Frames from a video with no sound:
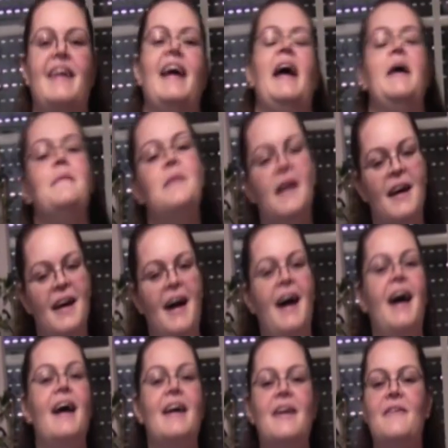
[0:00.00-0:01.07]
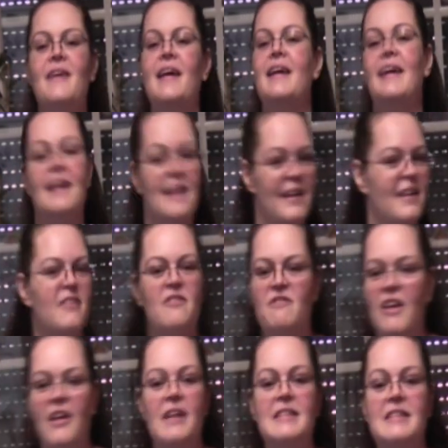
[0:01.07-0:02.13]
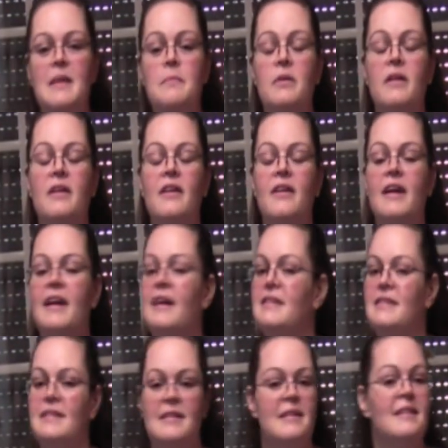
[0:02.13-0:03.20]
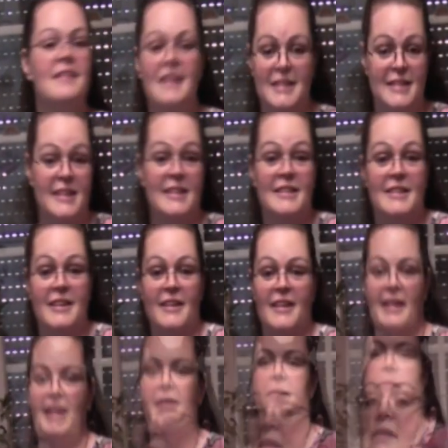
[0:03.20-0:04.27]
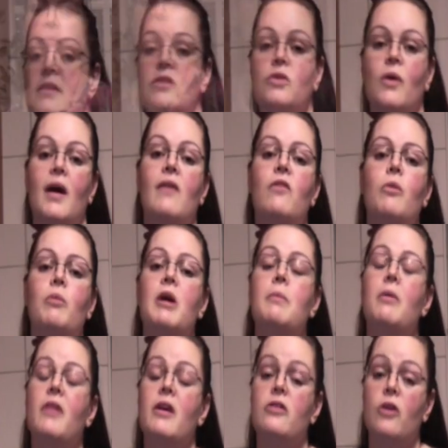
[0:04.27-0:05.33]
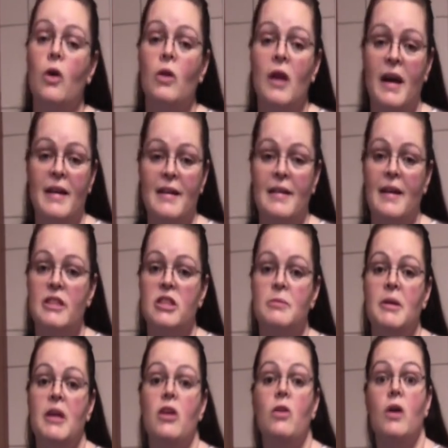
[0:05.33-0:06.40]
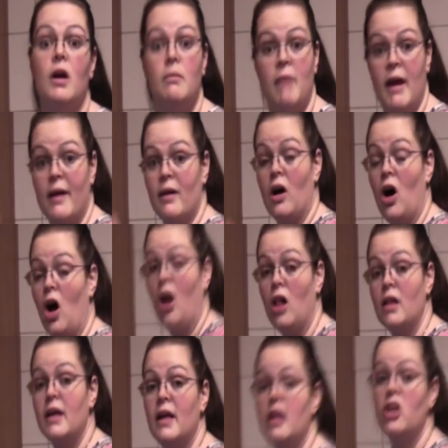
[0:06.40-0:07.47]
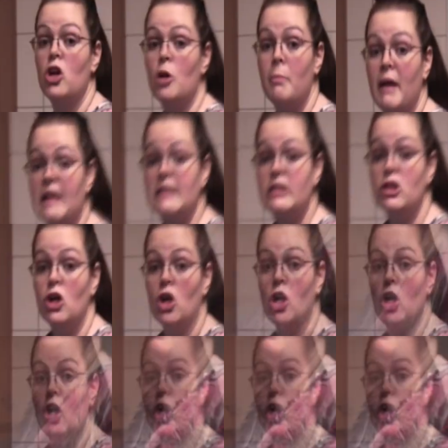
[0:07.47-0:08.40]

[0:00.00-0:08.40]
Okay, are you ready? Very simple ingredients, let's get started. This is great for people that don't like to touch meat. You can make it all in your mixer.